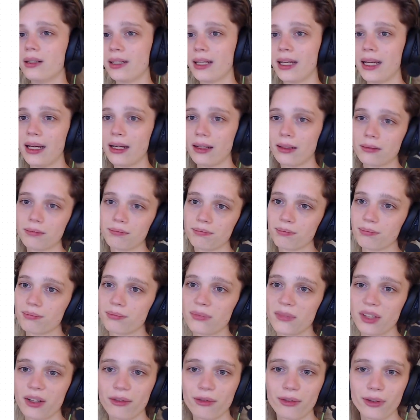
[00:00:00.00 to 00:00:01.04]
Here,
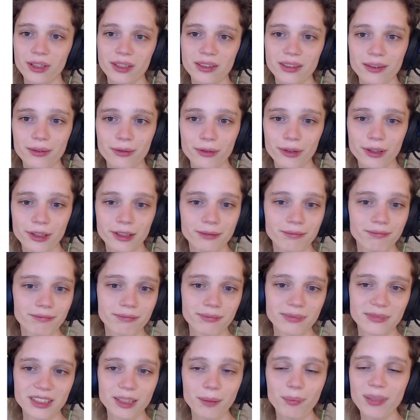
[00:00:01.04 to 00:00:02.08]
for
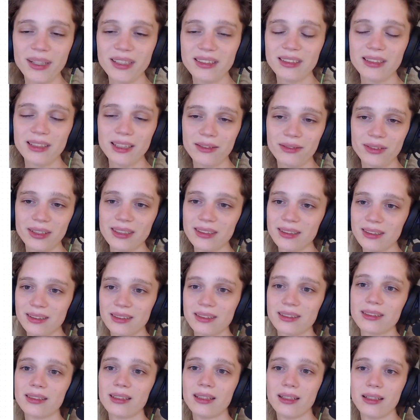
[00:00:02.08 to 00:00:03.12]
simplicity
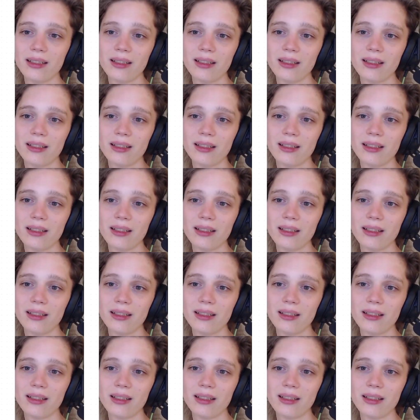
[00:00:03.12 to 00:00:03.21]
reasons,